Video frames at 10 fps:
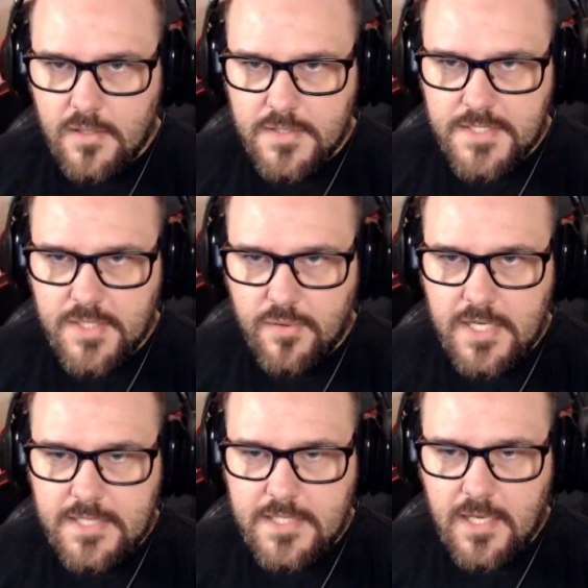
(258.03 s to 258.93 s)
So
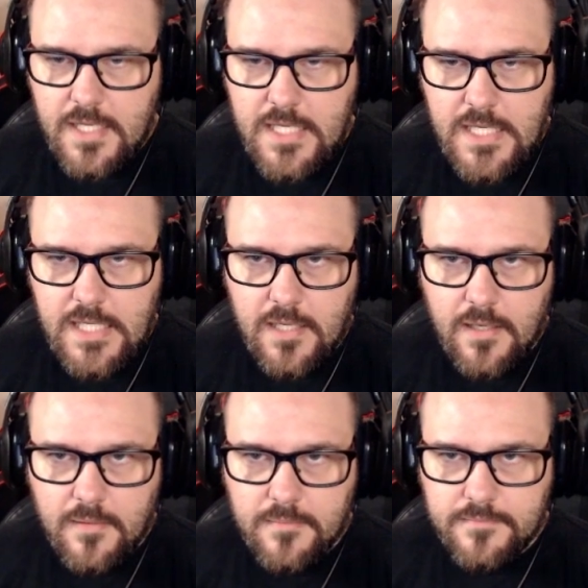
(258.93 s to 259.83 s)
it's a he.
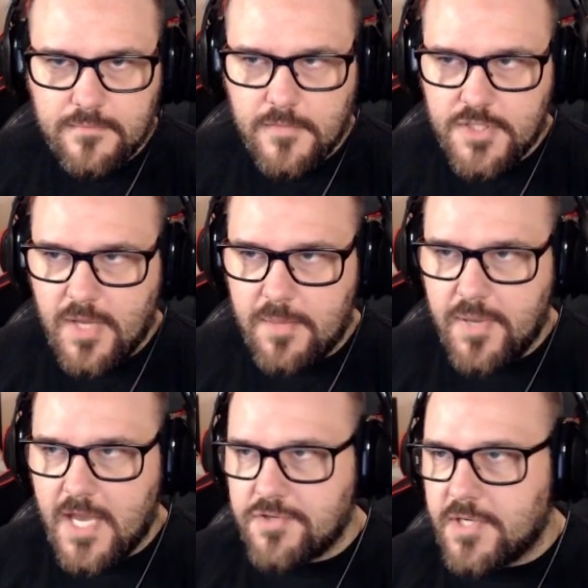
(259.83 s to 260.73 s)
So we've got
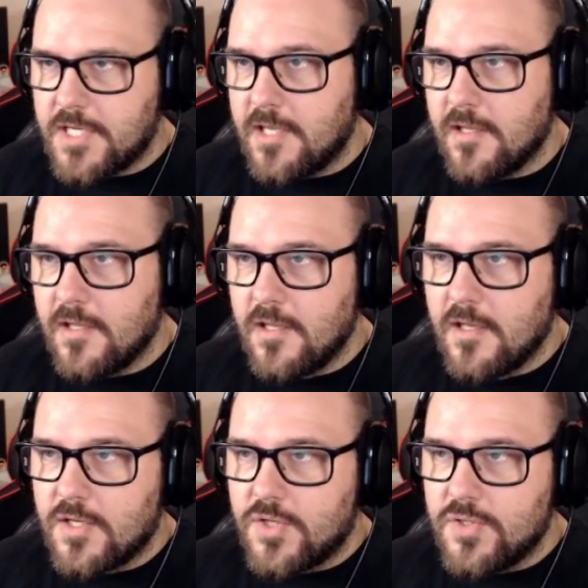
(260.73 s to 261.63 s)
Patrick,
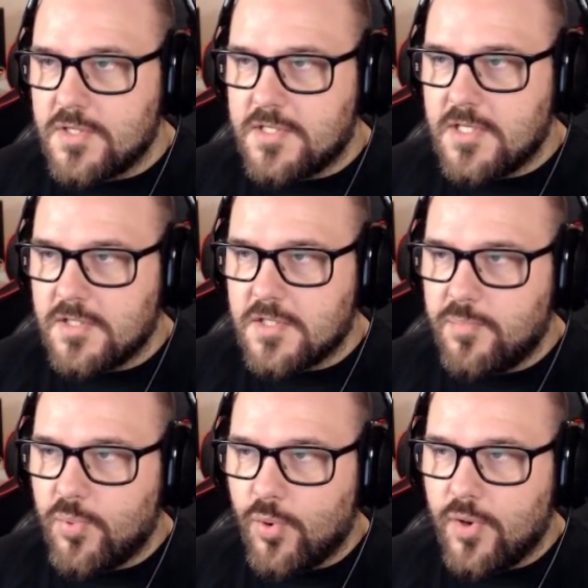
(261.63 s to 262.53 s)
good, diligent
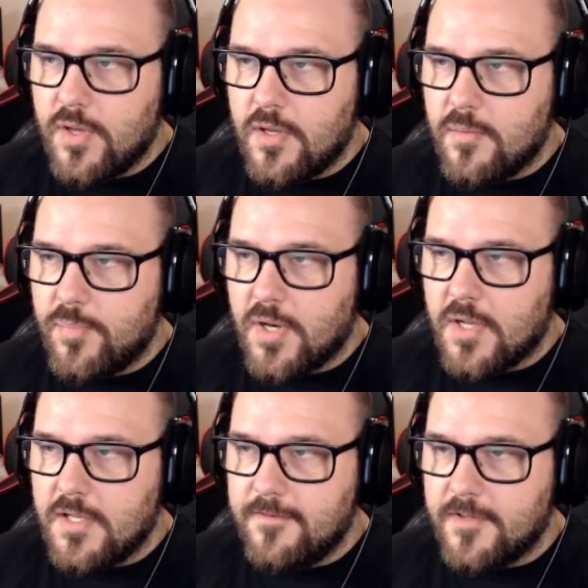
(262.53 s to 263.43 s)
boy,
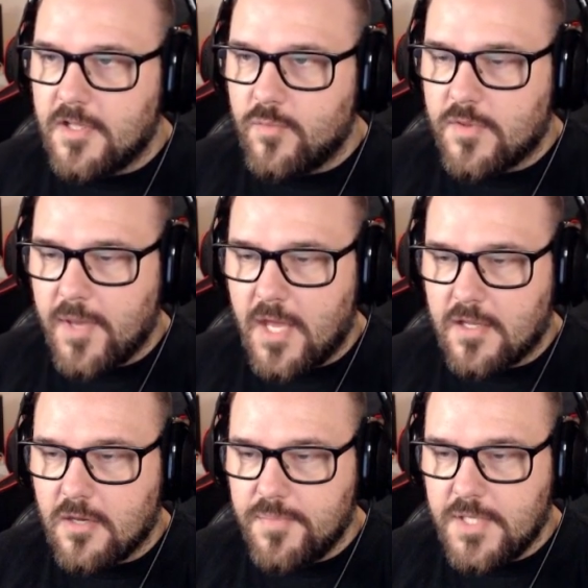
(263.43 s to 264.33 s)
but he fell in with a bad
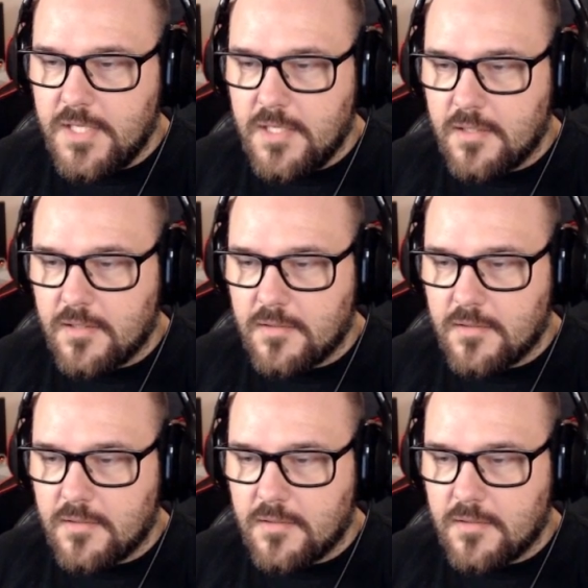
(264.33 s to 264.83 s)
company.